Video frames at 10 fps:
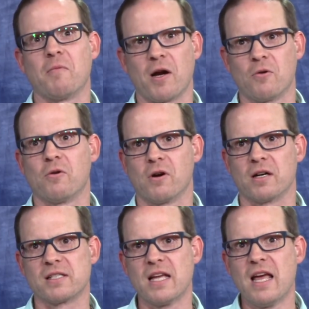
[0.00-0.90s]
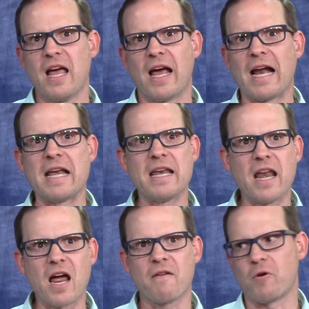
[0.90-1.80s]
horse, and I
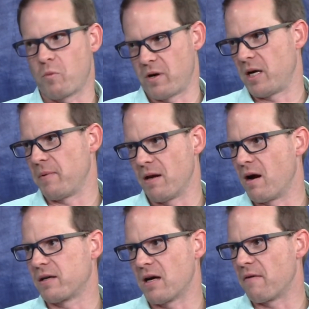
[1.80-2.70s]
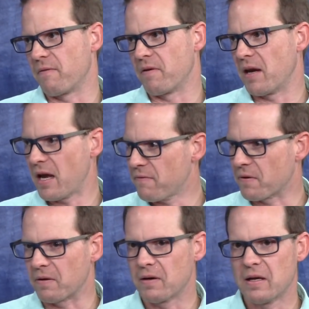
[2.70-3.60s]
never wanted to be knocked off of it
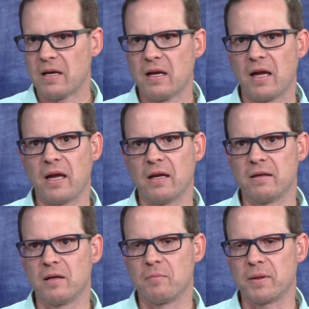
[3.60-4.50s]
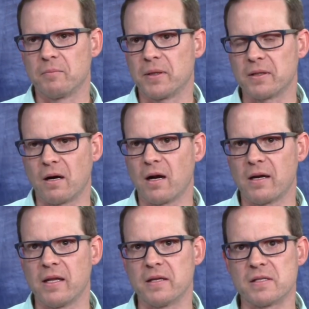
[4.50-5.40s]
ever. Yeah. And uh, but but God,
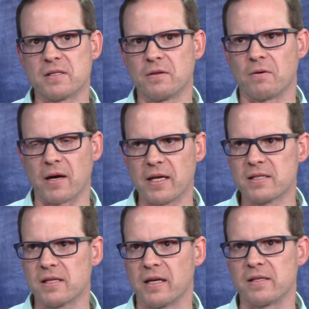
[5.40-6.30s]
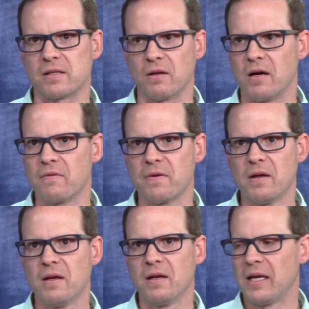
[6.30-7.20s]
in His grace and His love,
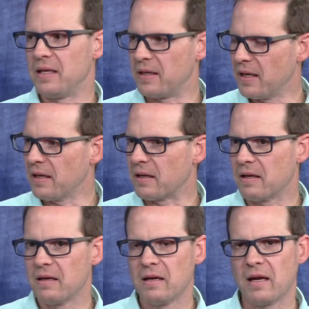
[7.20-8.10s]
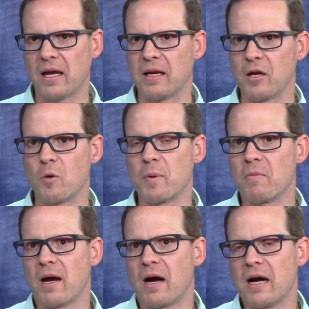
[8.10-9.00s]
He did, and He opened
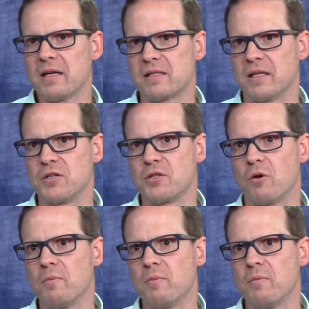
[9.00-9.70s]
my eyes and showed me